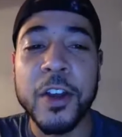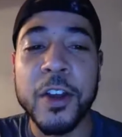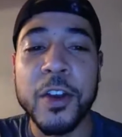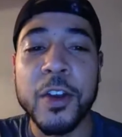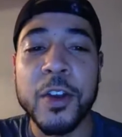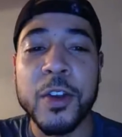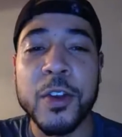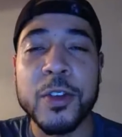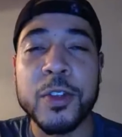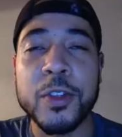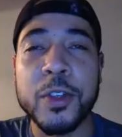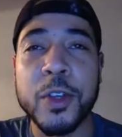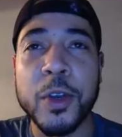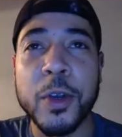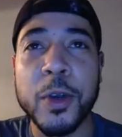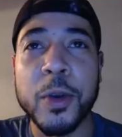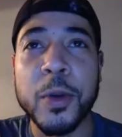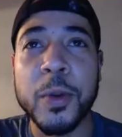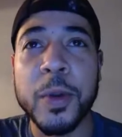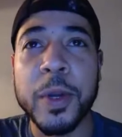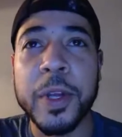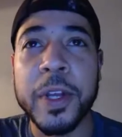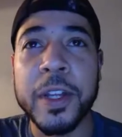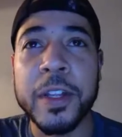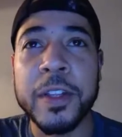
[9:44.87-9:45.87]
so
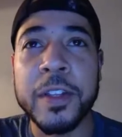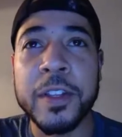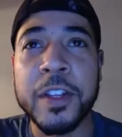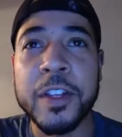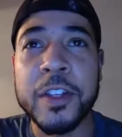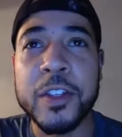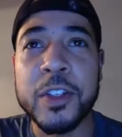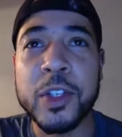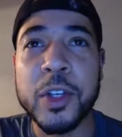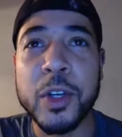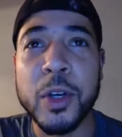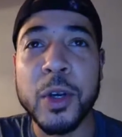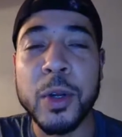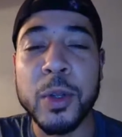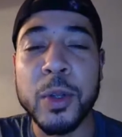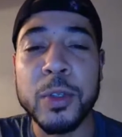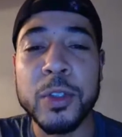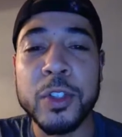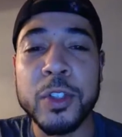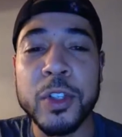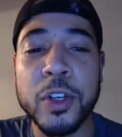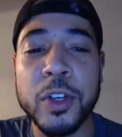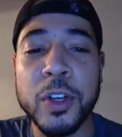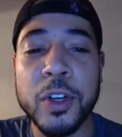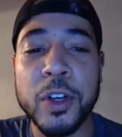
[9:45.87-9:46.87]
in this
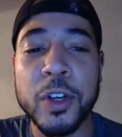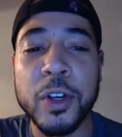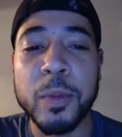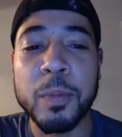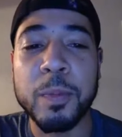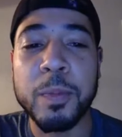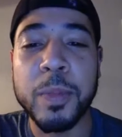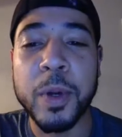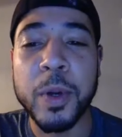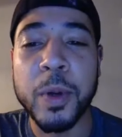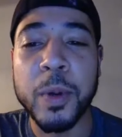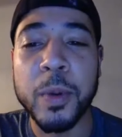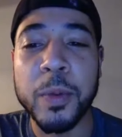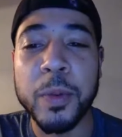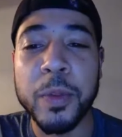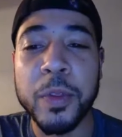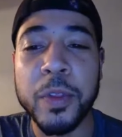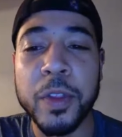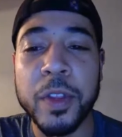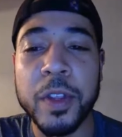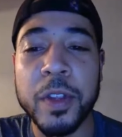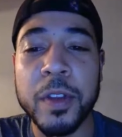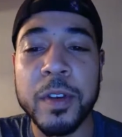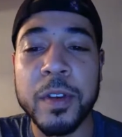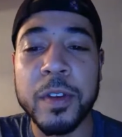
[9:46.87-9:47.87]
culture,
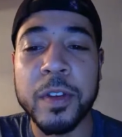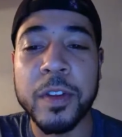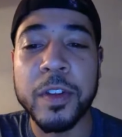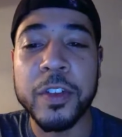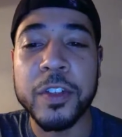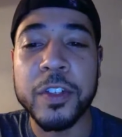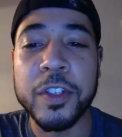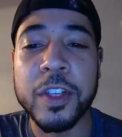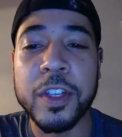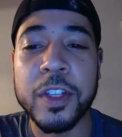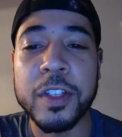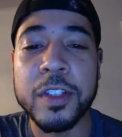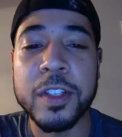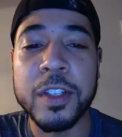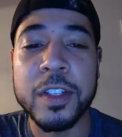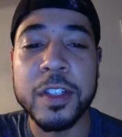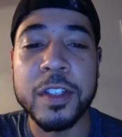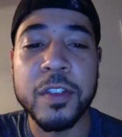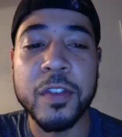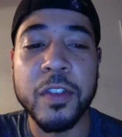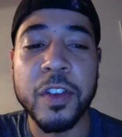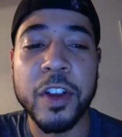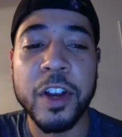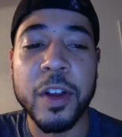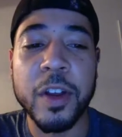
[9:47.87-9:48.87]
and this is
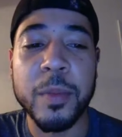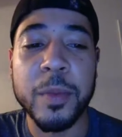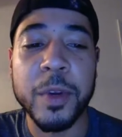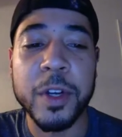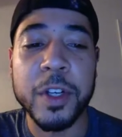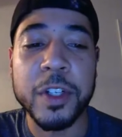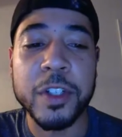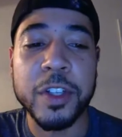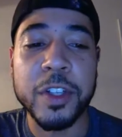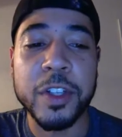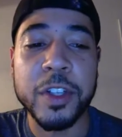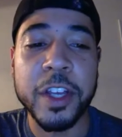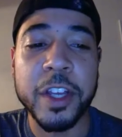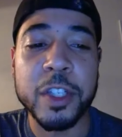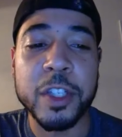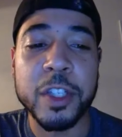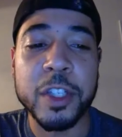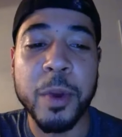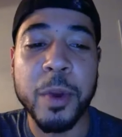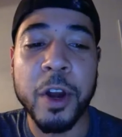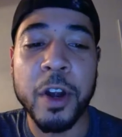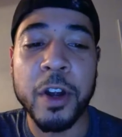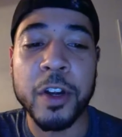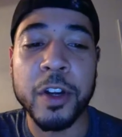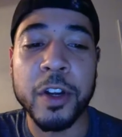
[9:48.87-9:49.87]
very much like
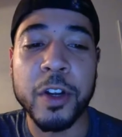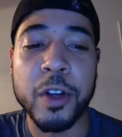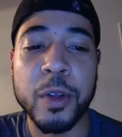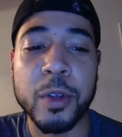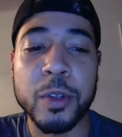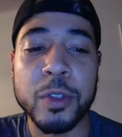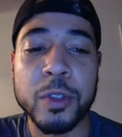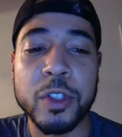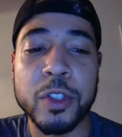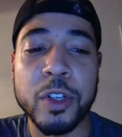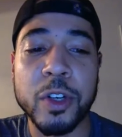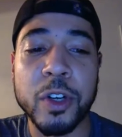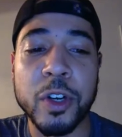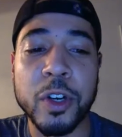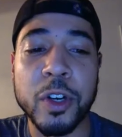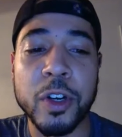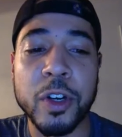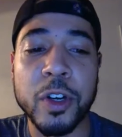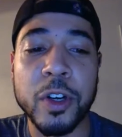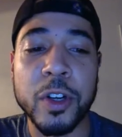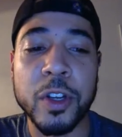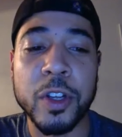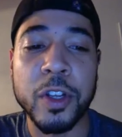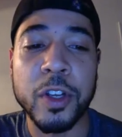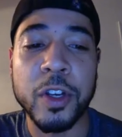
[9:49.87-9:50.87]
Spartan culture.
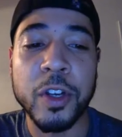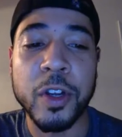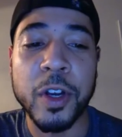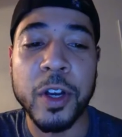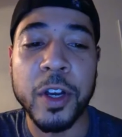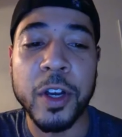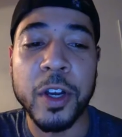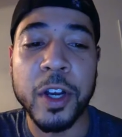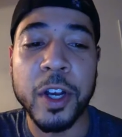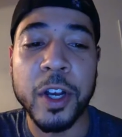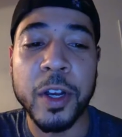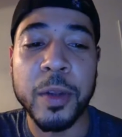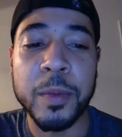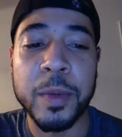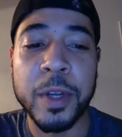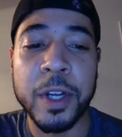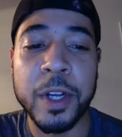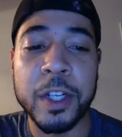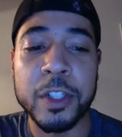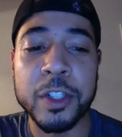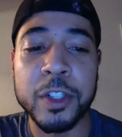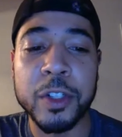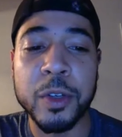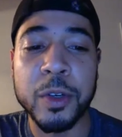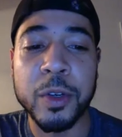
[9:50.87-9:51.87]
I'm not
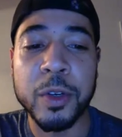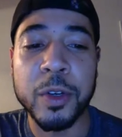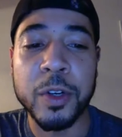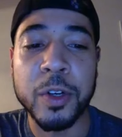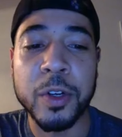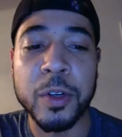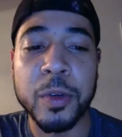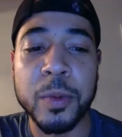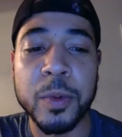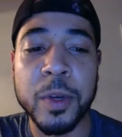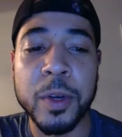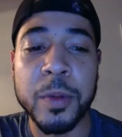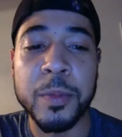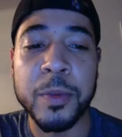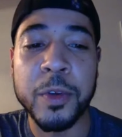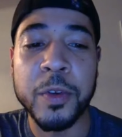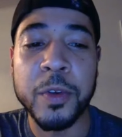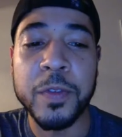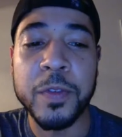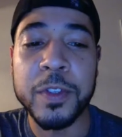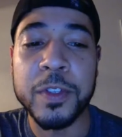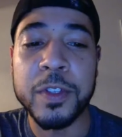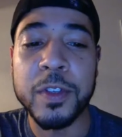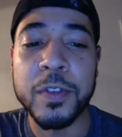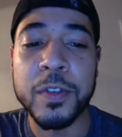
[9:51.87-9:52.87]
sure what
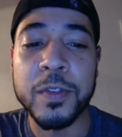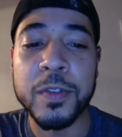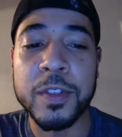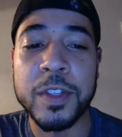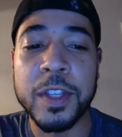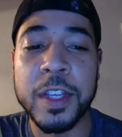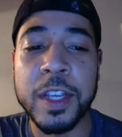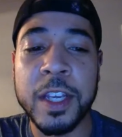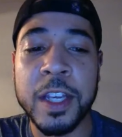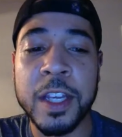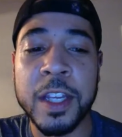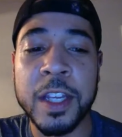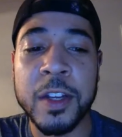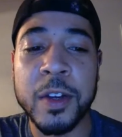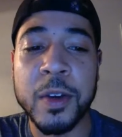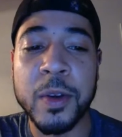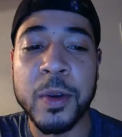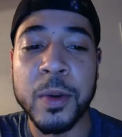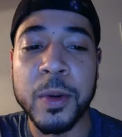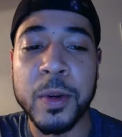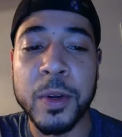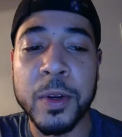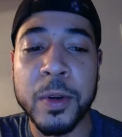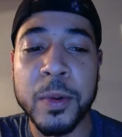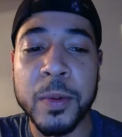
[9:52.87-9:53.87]
movies you've seen
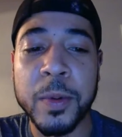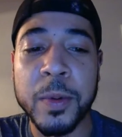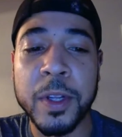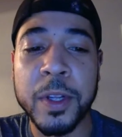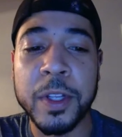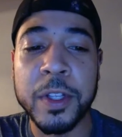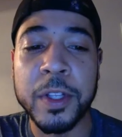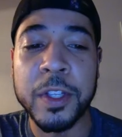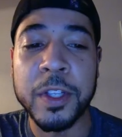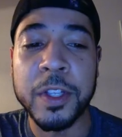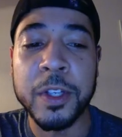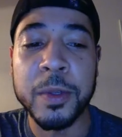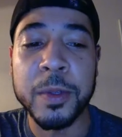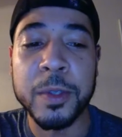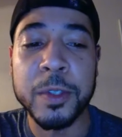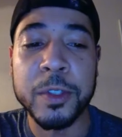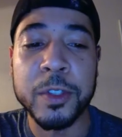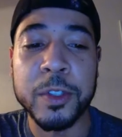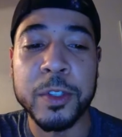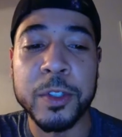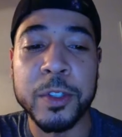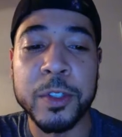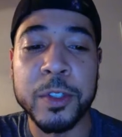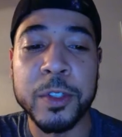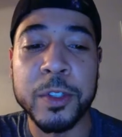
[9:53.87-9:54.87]
or what
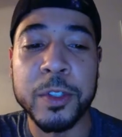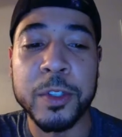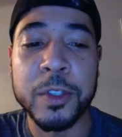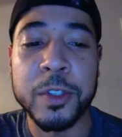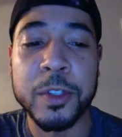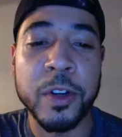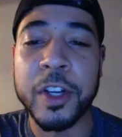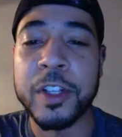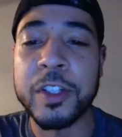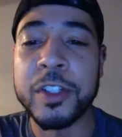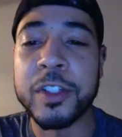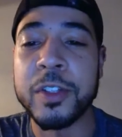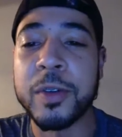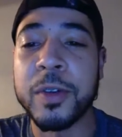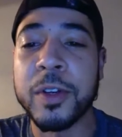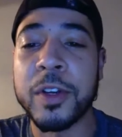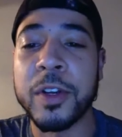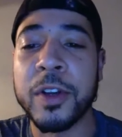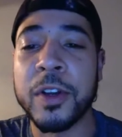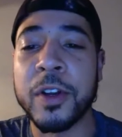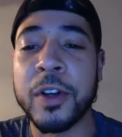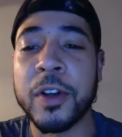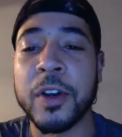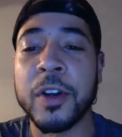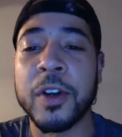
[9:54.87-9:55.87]
literature or
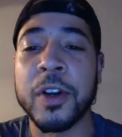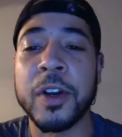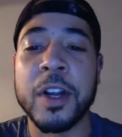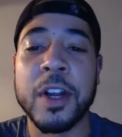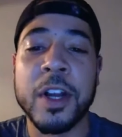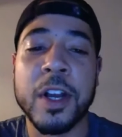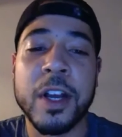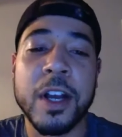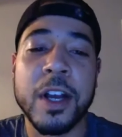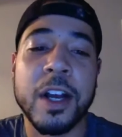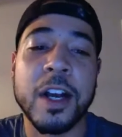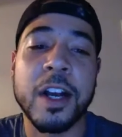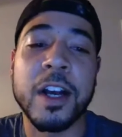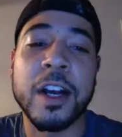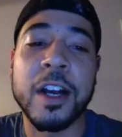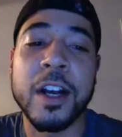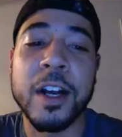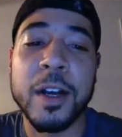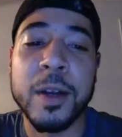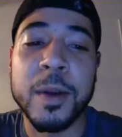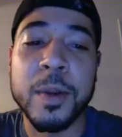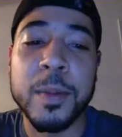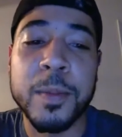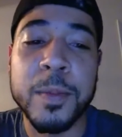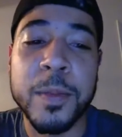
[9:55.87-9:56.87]
history you're
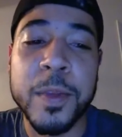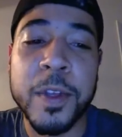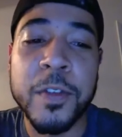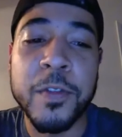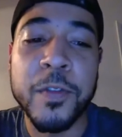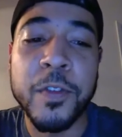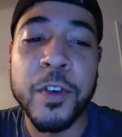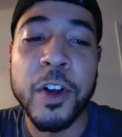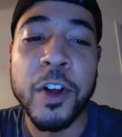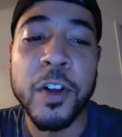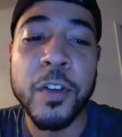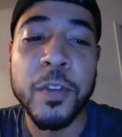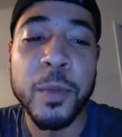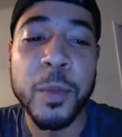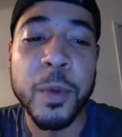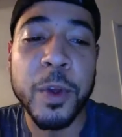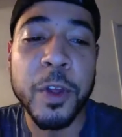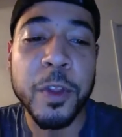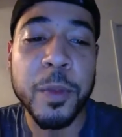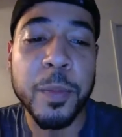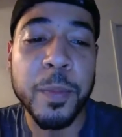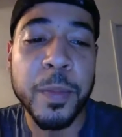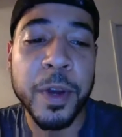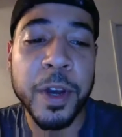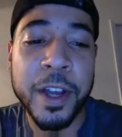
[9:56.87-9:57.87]
involved with,
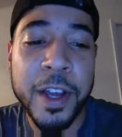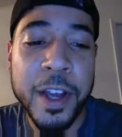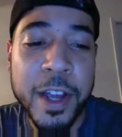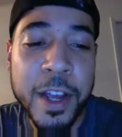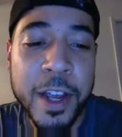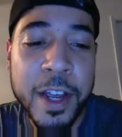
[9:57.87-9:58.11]
but